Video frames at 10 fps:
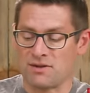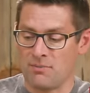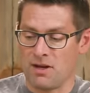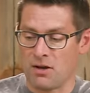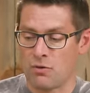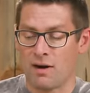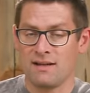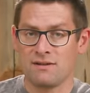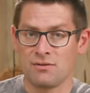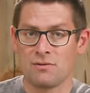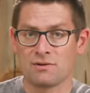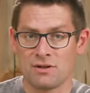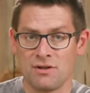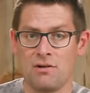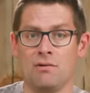this would be a great tool
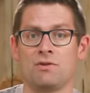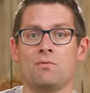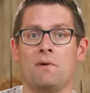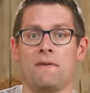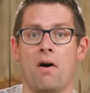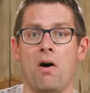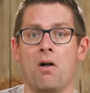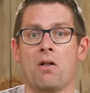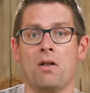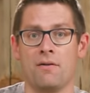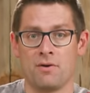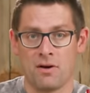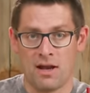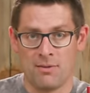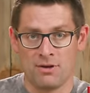to use with all of
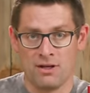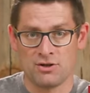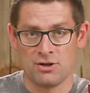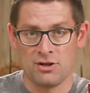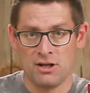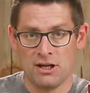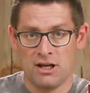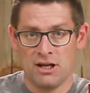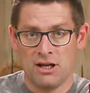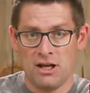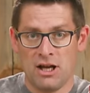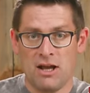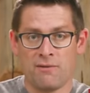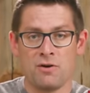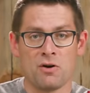your ammunition.
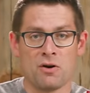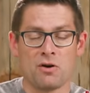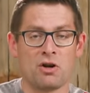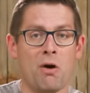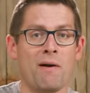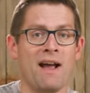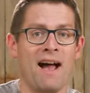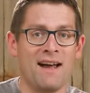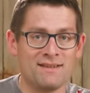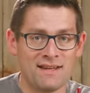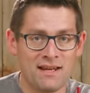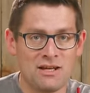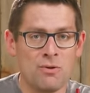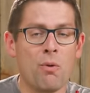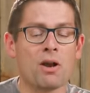If you're going
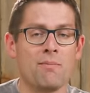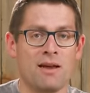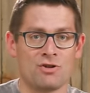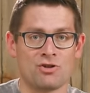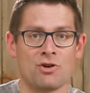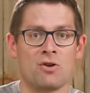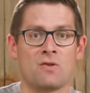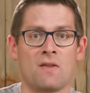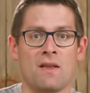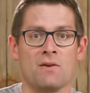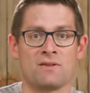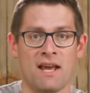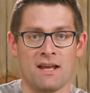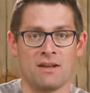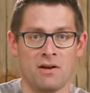hunting, you want to make sure that those
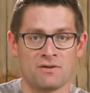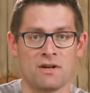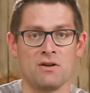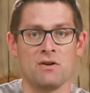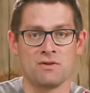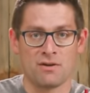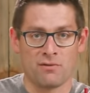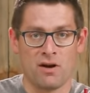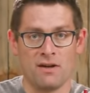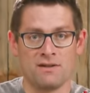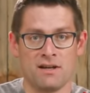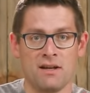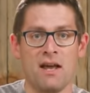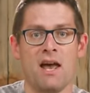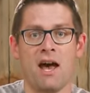hand loads that you're using for
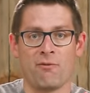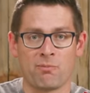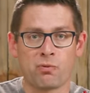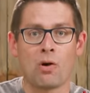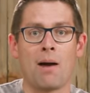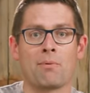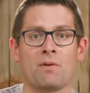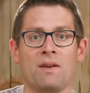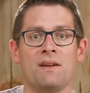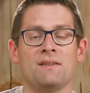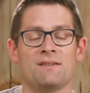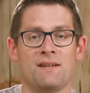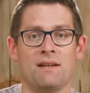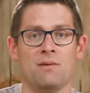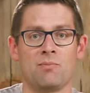hunting have properly
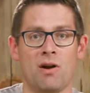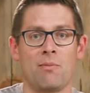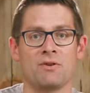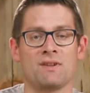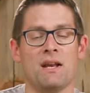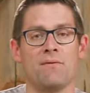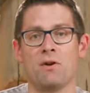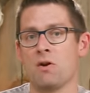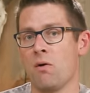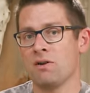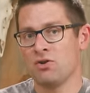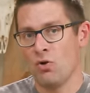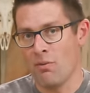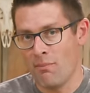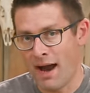seated primers. And if you're going
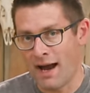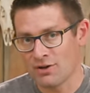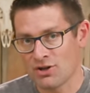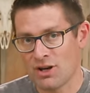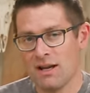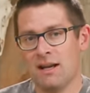to a match,